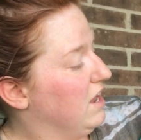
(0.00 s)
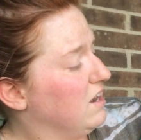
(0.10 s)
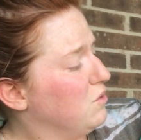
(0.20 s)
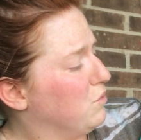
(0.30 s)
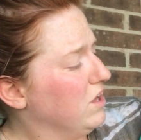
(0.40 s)

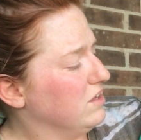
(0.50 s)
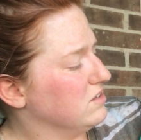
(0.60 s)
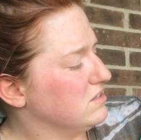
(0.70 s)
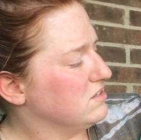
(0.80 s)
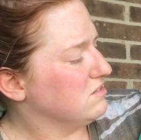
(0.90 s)
And it
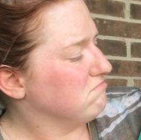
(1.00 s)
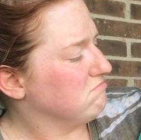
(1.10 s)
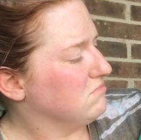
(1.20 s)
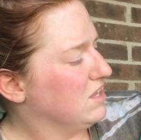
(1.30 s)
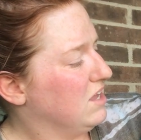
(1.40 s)
was.
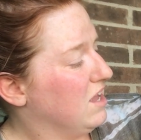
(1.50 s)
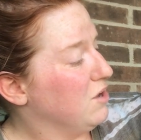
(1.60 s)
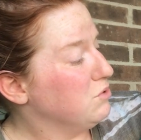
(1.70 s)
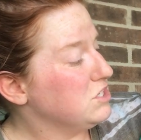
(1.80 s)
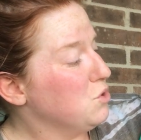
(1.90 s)

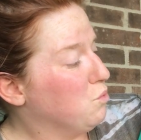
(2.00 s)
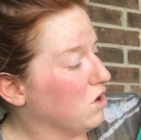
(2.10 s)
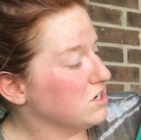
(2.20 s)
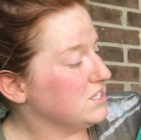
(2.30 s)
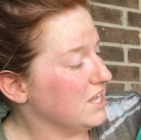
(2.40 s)
It was the
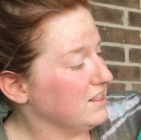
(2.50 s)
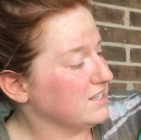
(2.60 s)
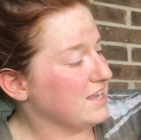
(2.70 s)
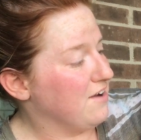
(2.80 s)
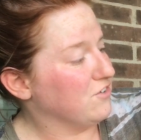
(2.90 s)
worst thing
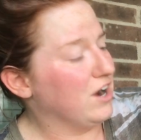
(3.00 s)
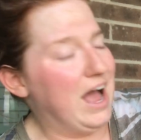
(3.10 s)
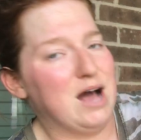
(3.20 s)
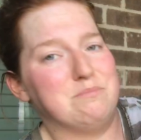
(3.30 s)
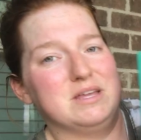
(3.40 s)
that's ever
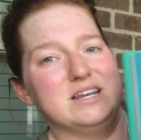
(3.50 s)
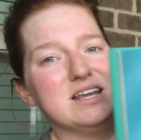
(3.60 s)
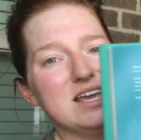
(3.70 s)
happened